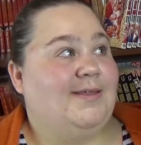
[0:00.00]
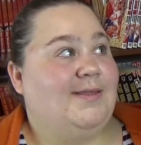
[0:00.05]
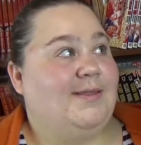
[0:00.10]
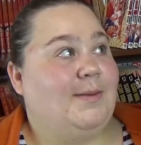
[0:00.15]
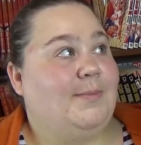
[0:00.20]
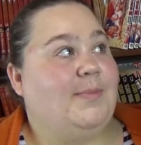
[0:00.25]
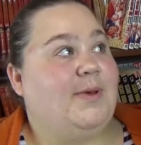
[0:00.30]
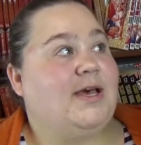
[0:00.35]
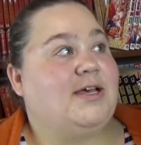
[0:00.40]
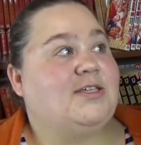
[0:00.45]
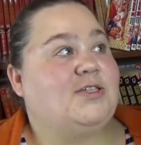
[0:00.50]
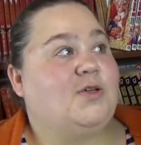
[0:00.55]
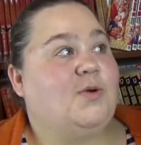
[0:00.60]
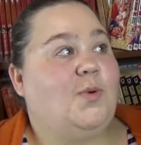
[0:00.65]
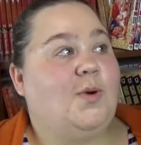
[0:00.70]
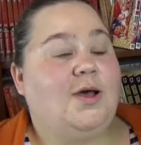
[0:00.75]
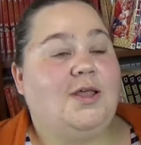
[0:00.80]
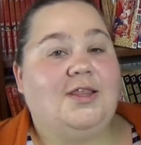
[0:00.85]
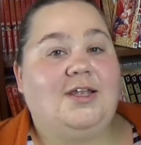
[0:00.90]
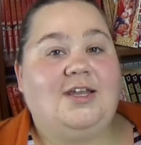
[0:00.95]
The best
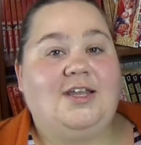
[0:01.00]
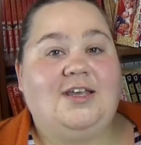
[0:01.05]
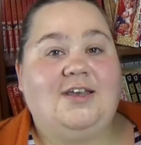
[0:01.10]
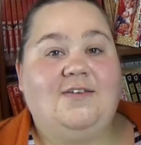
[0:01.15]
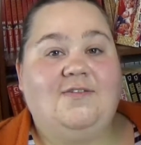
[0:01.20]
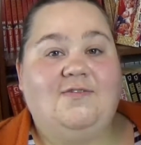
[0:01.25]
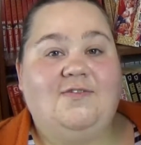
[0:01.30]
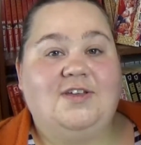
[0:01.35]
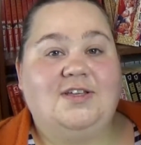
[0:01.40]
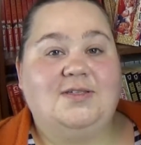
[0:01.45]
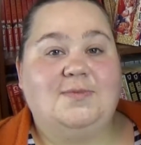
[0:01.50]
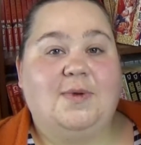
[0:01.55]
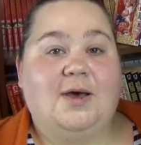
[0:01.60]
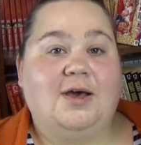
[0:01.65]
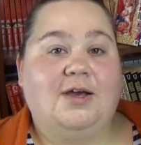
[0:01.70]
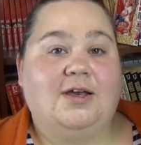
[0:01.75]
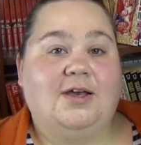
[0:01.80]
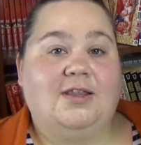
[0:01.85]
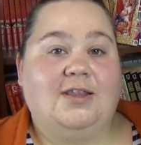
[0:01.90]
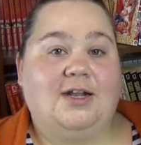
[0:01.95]
quality Viz
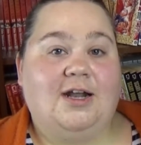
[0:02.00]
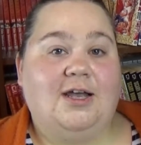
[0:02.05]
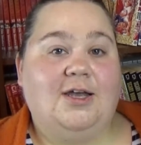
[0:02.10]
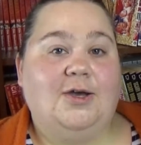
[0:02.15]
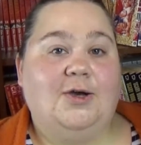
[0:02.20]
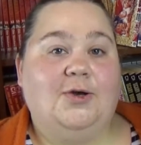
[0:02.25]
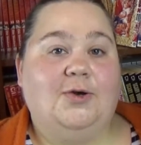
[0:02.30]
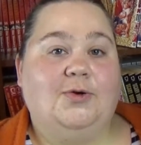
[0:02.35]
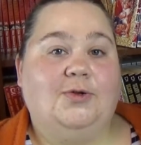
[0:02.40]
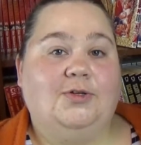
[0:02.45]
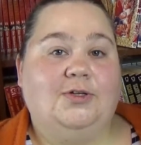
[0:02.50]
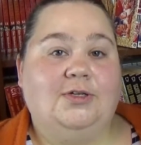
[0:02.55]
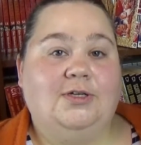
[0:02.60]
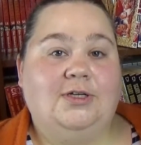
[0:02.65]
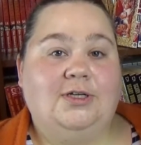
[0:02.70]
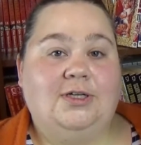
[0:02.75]
manga that I own